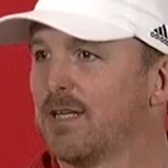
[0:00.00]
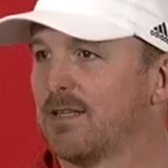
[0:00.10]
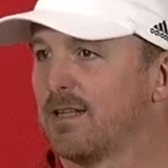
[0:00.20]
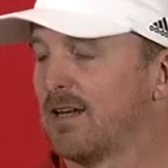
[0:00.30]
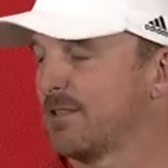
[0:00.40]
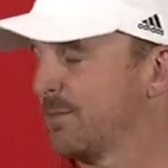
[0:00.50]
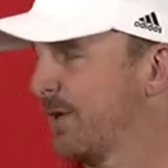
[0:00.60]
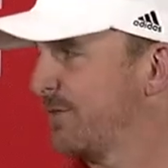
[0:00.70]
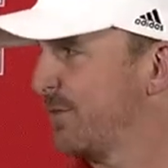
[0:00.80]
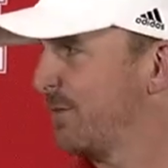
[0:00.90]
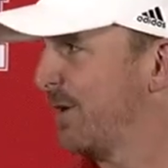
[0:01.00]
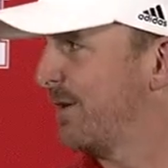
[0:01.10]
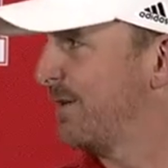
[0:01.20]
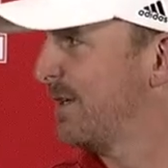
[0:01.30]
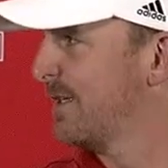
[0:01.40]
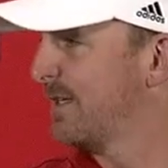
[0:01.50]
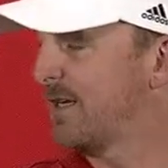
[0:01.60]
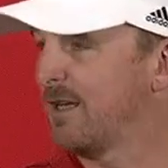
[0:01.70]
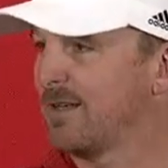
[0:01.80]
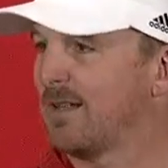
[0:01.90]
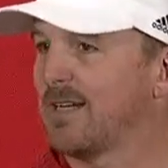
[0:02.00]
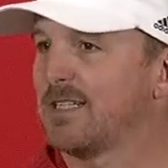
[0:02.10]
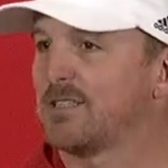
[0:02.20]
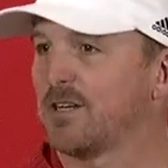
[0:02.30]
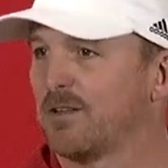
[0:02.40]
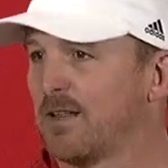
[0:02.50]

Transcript: They like to play football. Uh, they like each other,